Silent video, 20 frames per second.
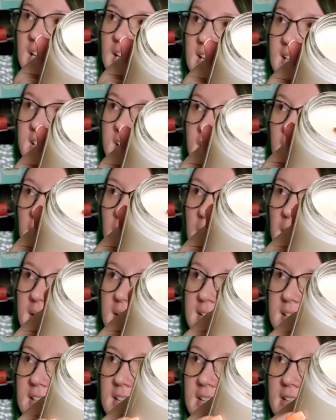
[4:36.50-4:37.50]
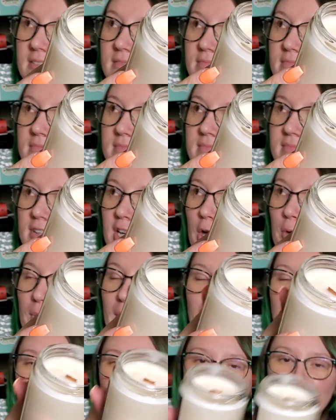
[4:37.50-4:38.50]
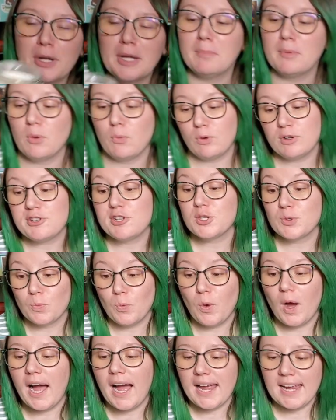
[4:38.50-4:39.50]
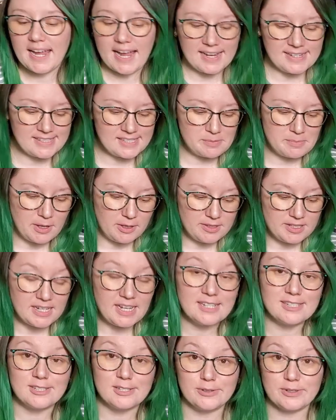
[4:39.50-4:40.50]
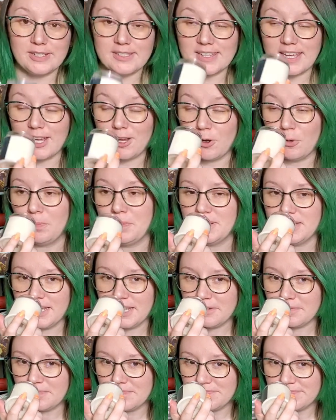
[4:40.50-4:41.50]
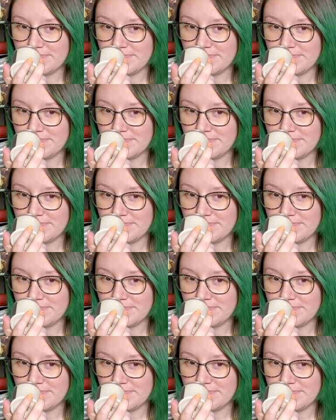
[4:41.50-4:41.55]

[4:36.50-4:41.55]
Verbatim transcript: It's a little messy around the rim, which is why I smelled it as soon as I opened it.